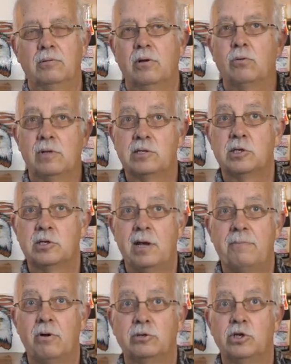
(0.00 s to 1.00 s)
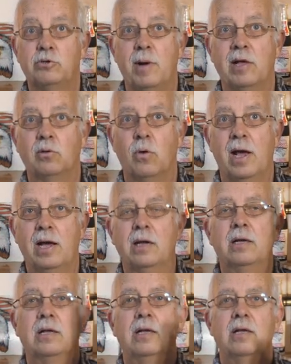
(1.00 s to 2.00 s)
Well, this is Hiipoo too, by the way,
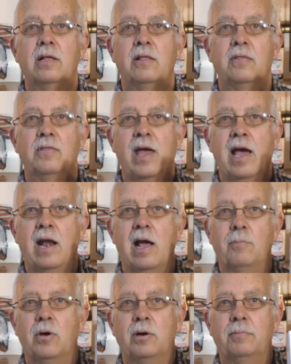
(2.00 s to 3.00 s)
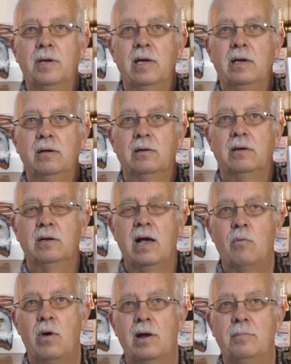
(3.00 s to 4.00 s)
that I want
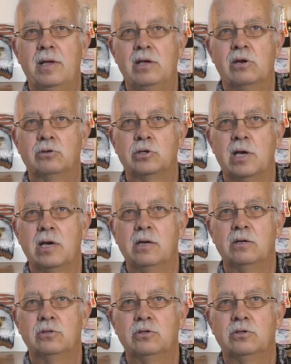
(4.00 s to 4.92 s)
to be using